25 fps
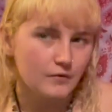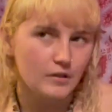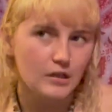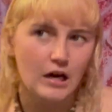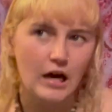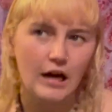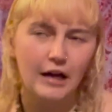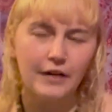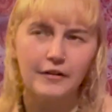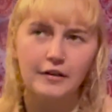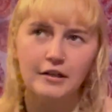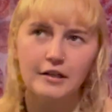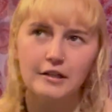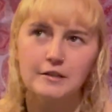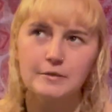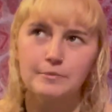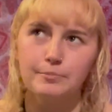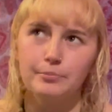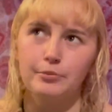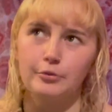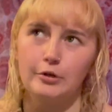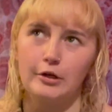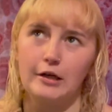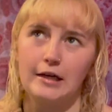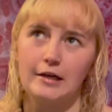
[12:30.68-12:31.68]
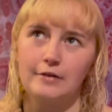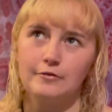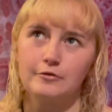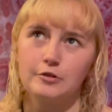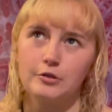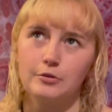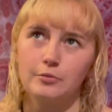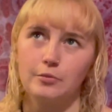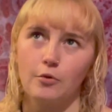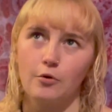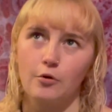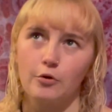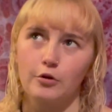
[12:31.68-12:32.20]
I think it's brave
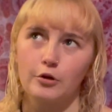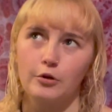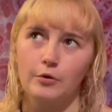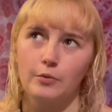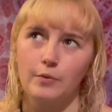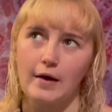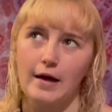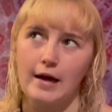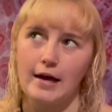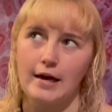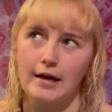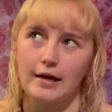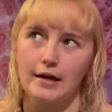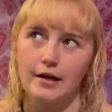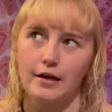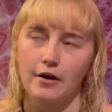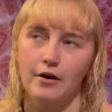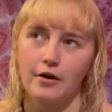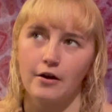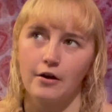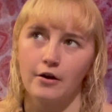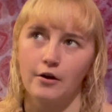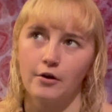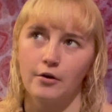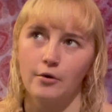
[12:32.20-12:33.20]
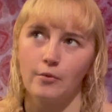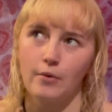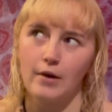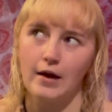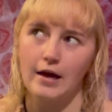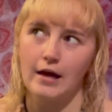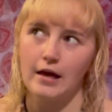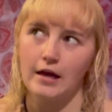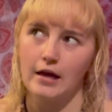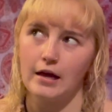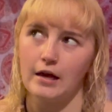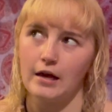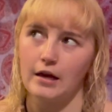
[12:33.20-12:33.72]
to walk away
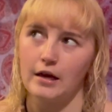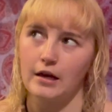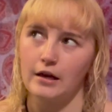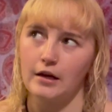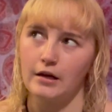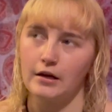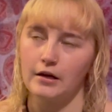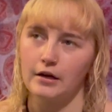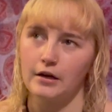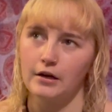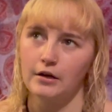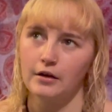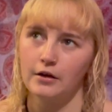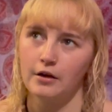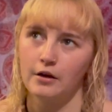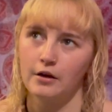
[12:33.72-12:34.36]
when